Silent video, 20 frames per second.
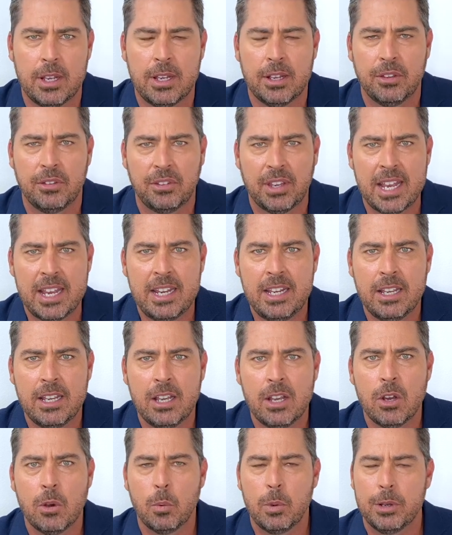saying,
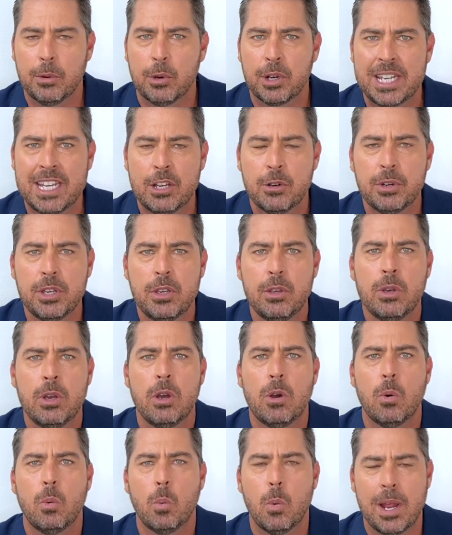"We will kill you
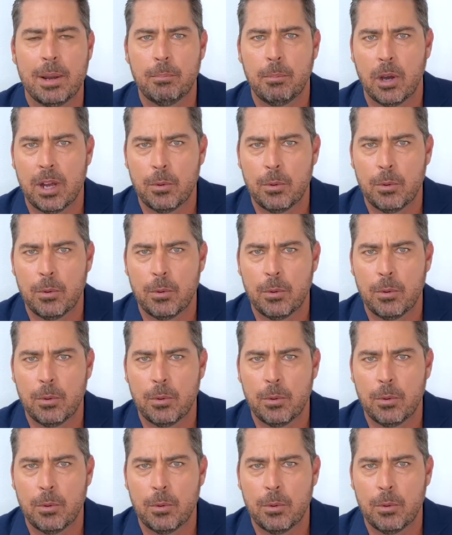one